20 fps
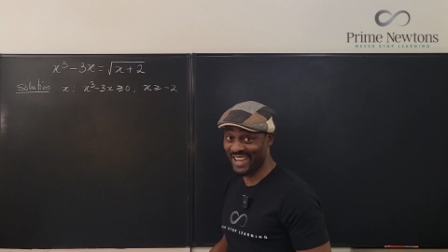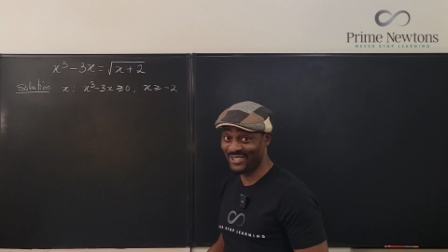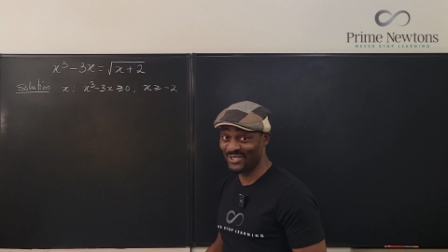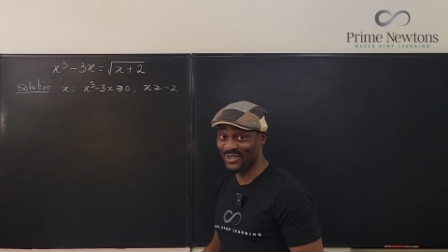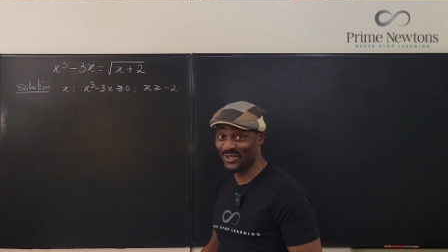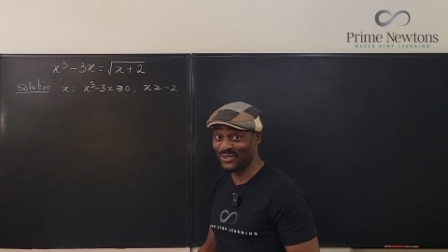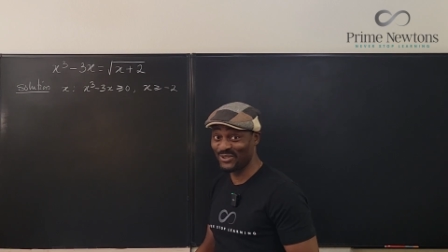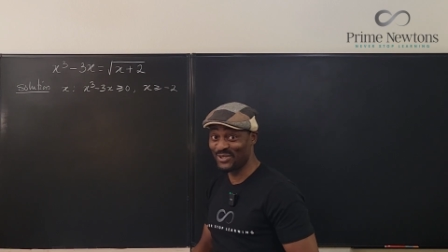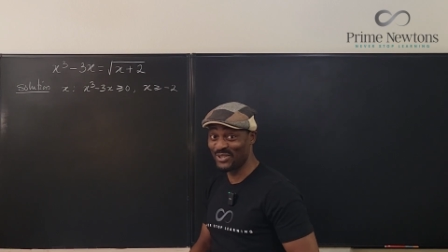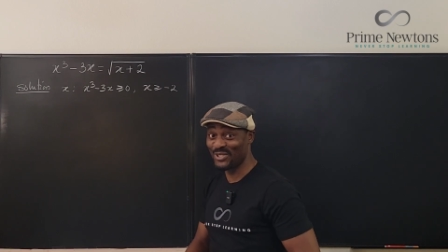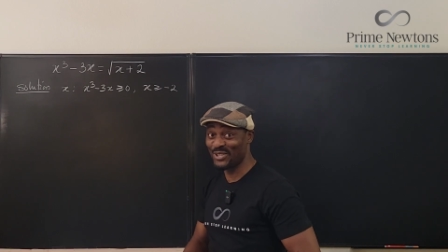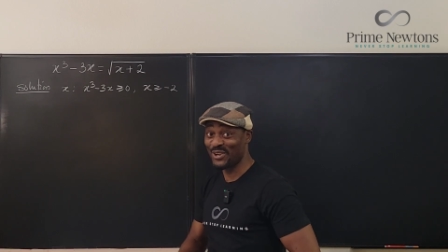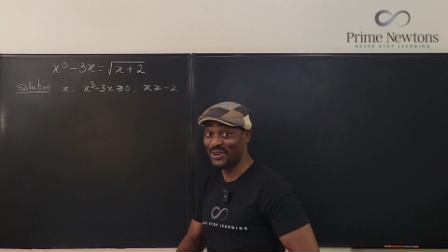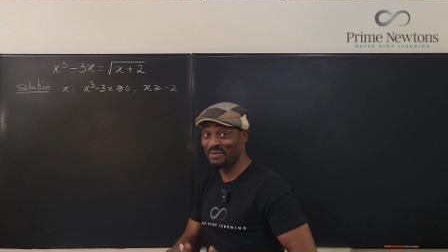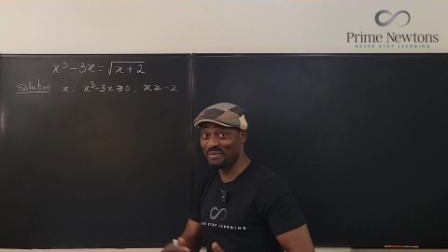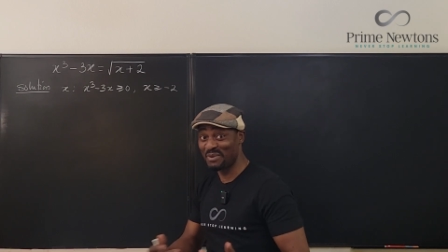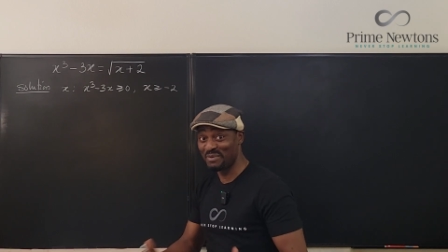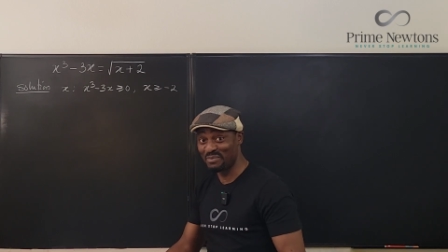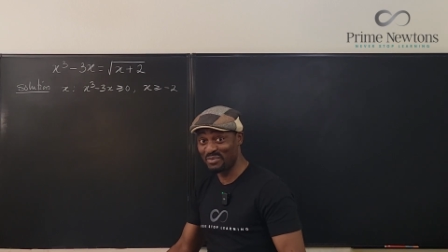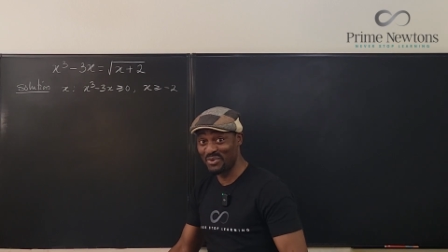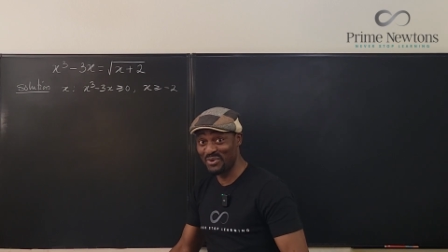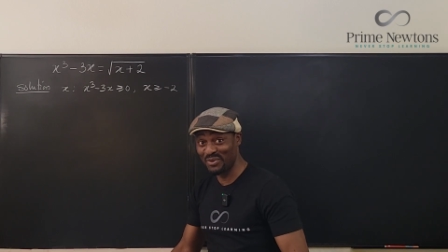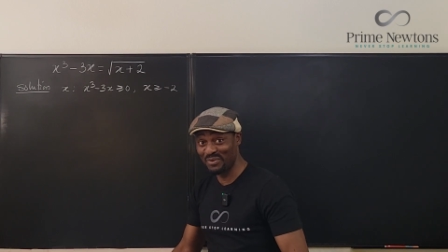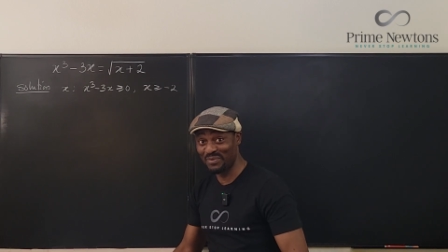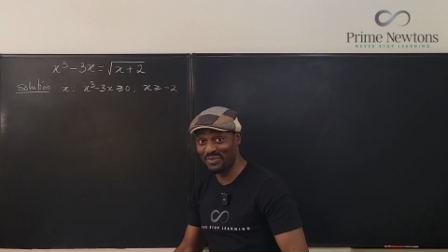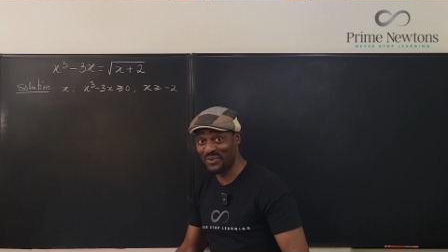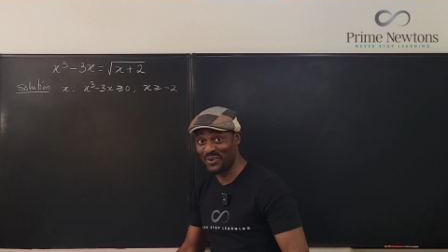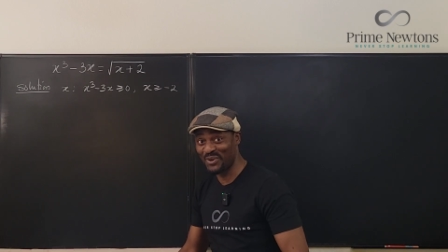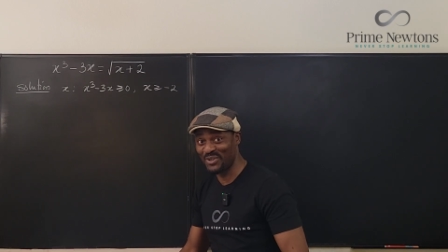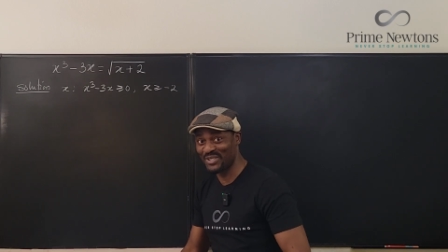I told you it's going to be brute
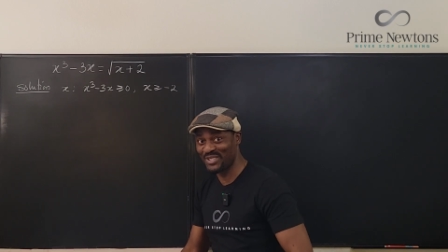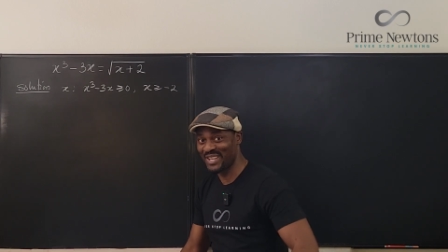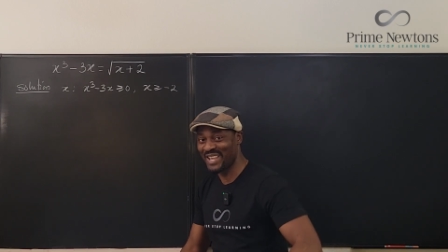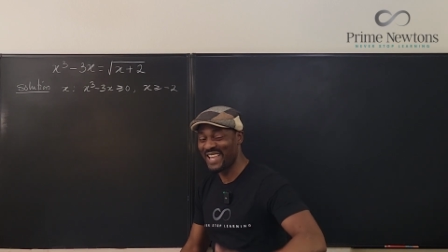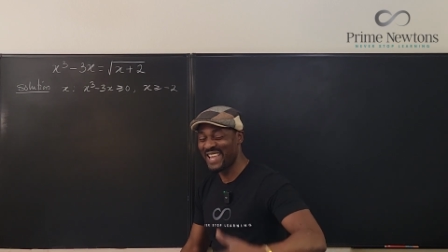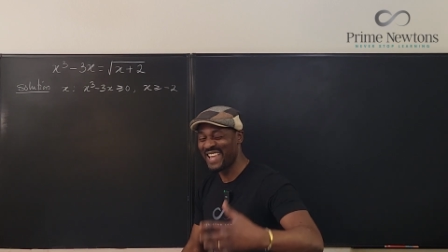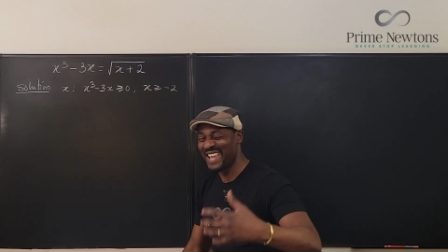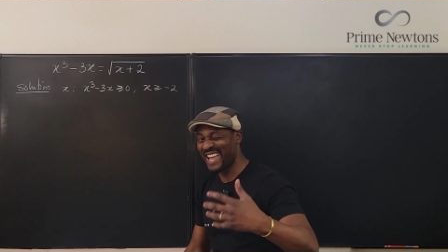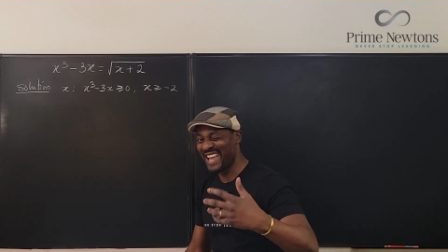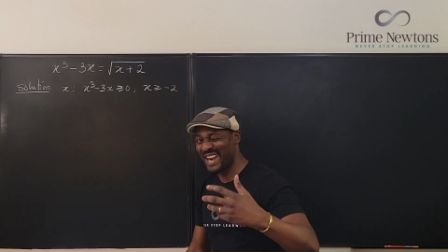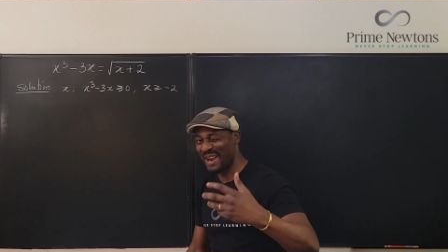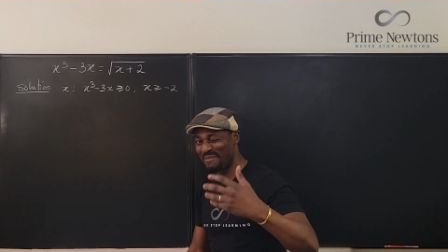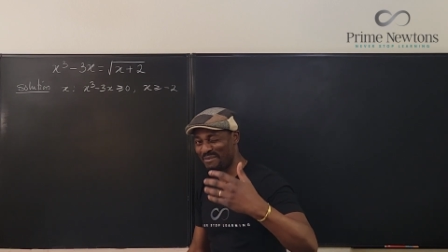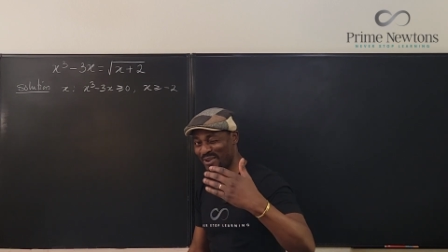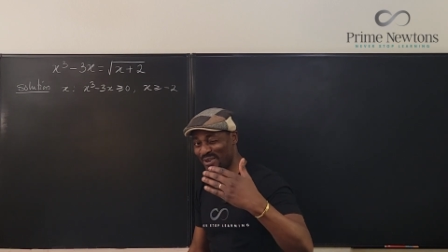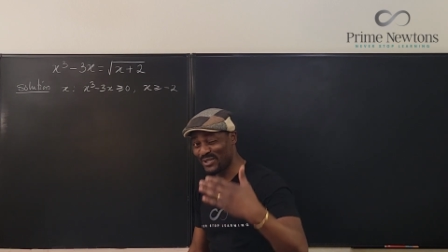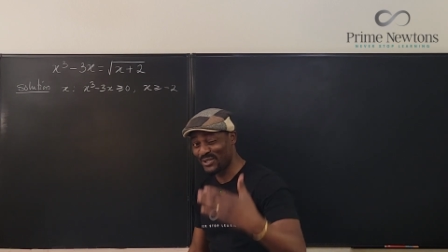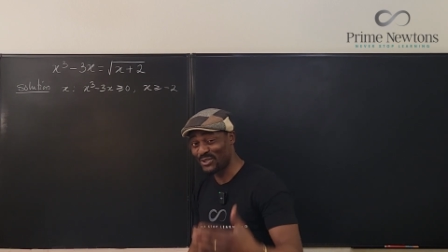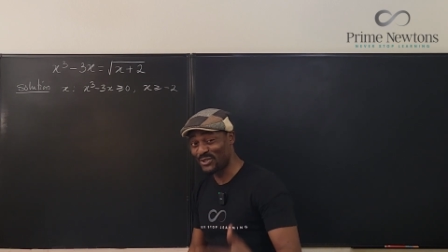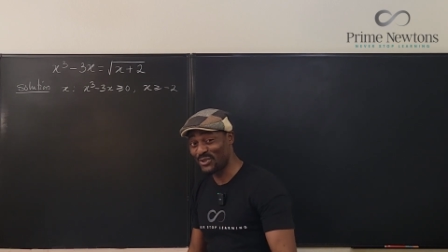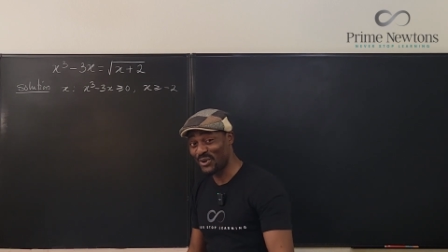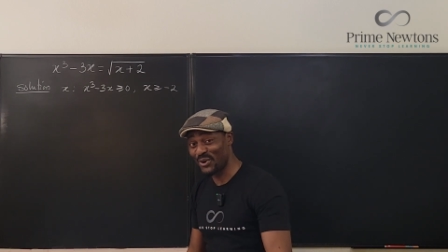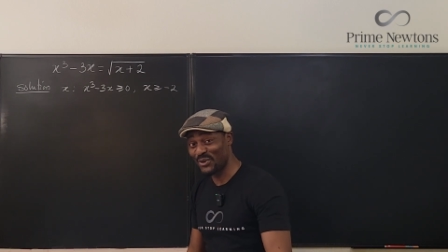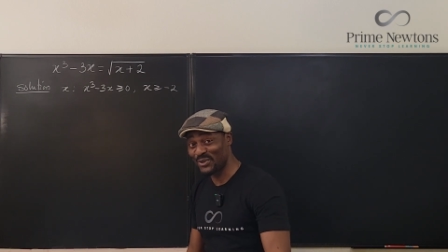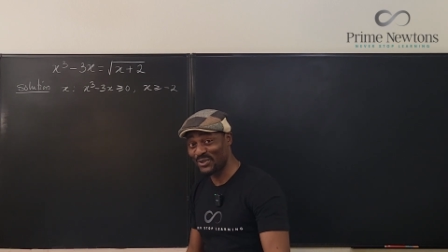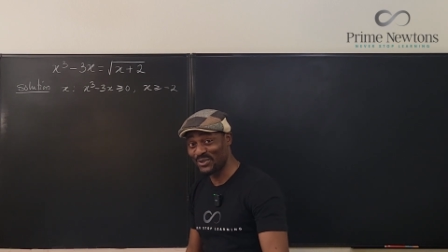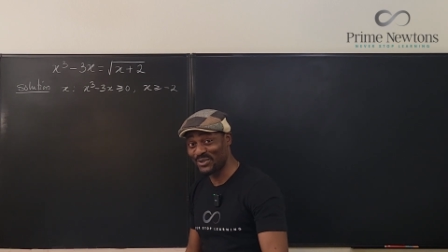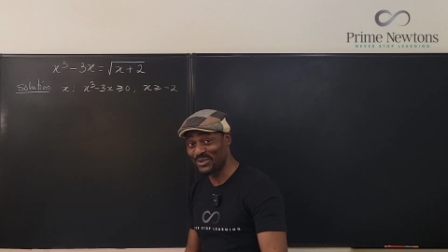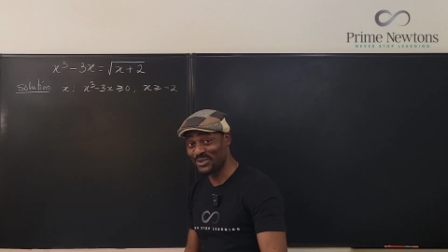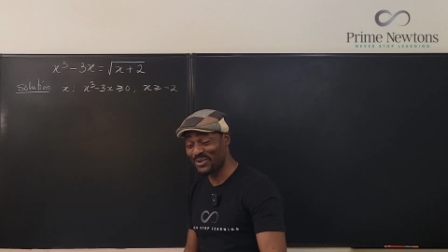force and I'm going to
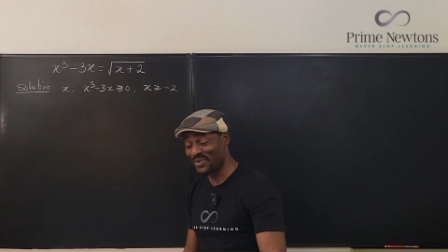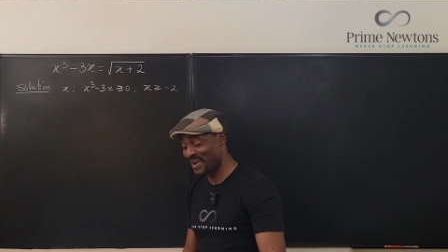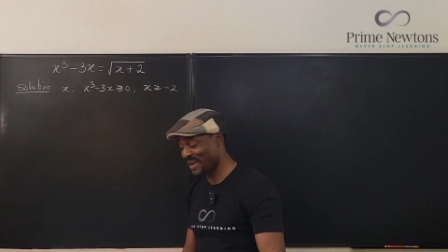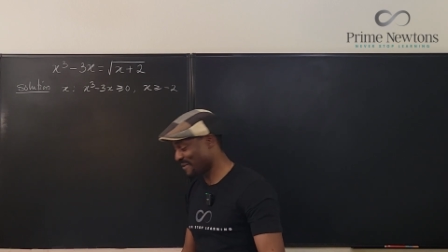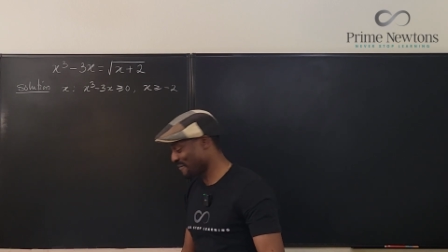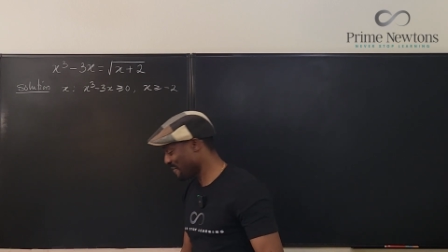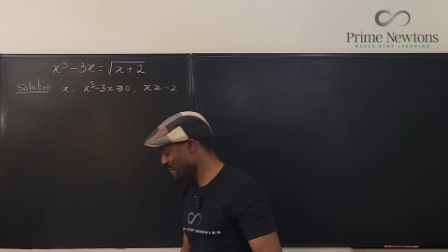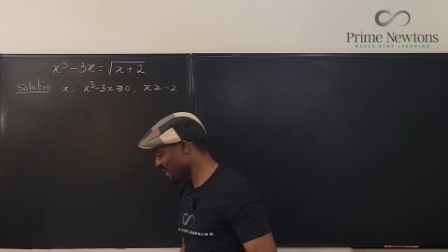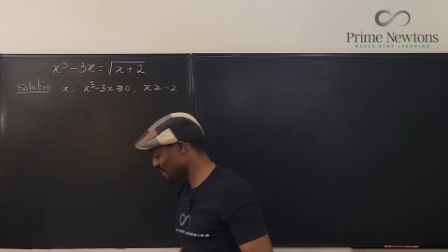struggle through it.